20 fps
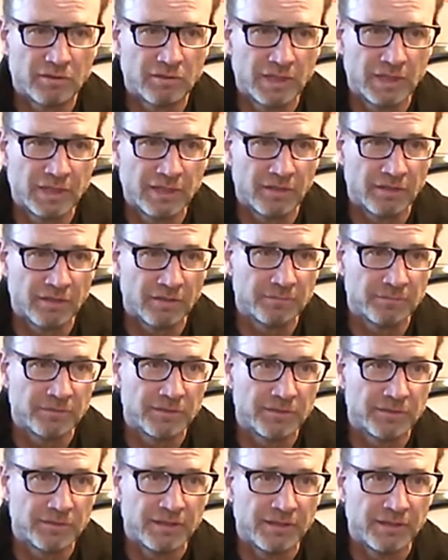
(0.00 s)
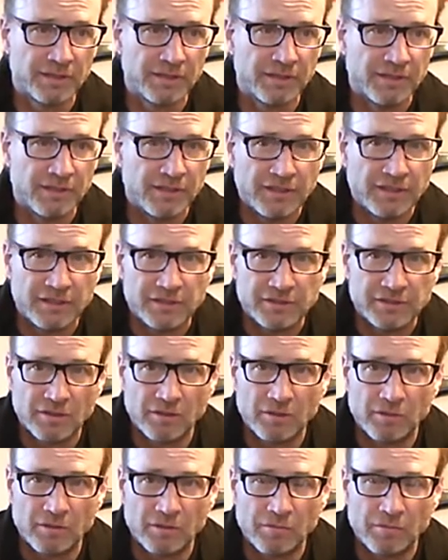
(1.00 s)
crank arms.
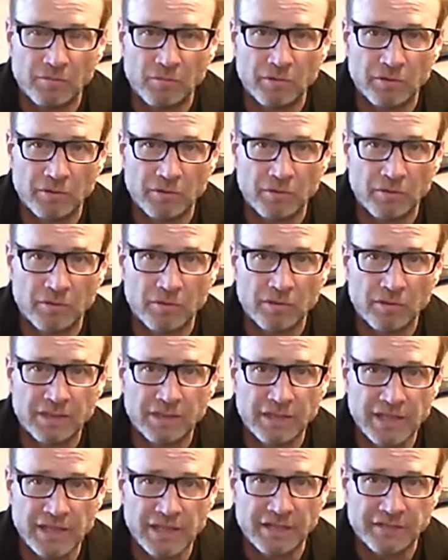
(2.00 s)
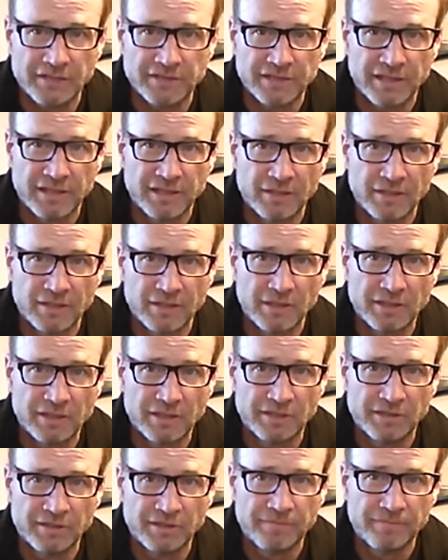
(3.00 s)
So what you're looking at is that
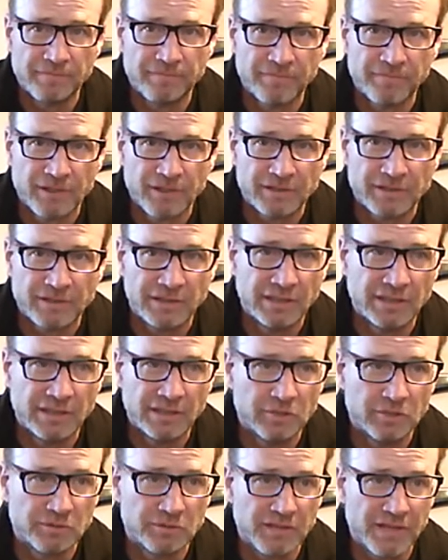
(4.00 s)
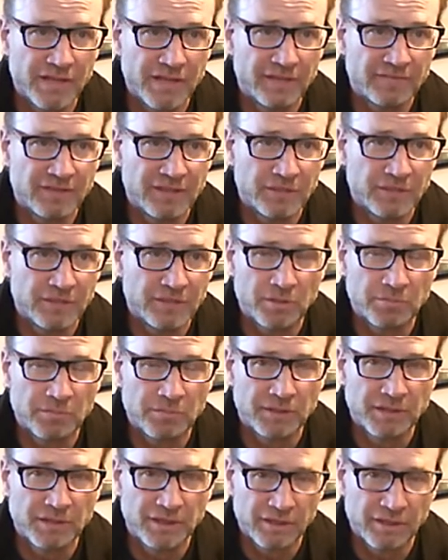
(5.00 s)
equation, T equals FD
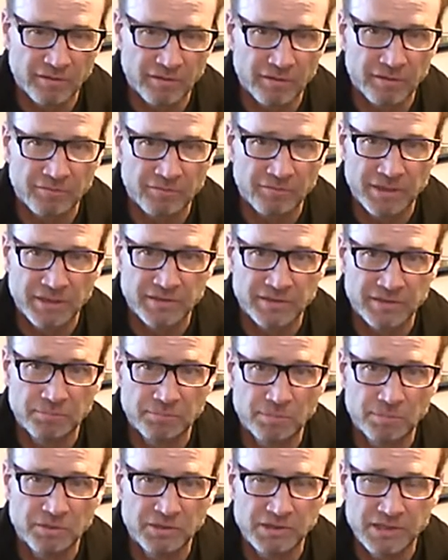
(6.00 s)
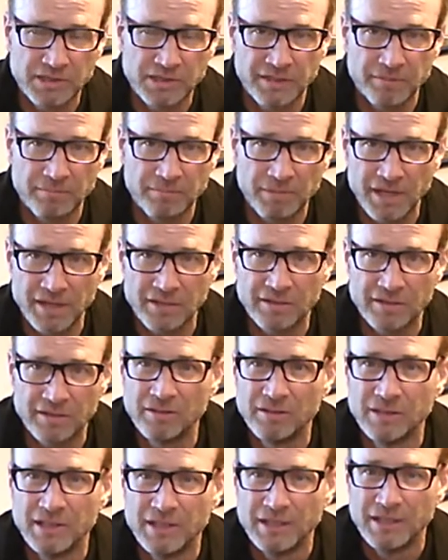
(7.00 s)
perpendicular, because I'm pushing on the
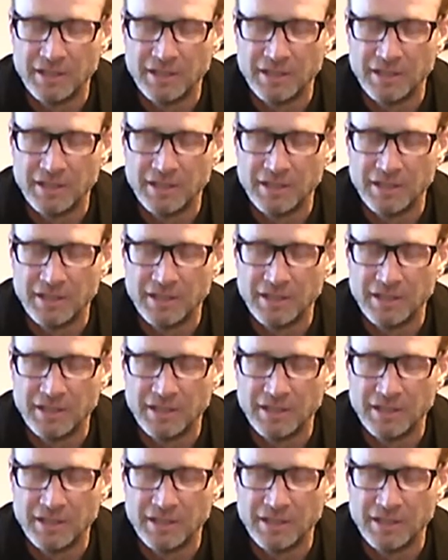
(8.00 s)
pedal,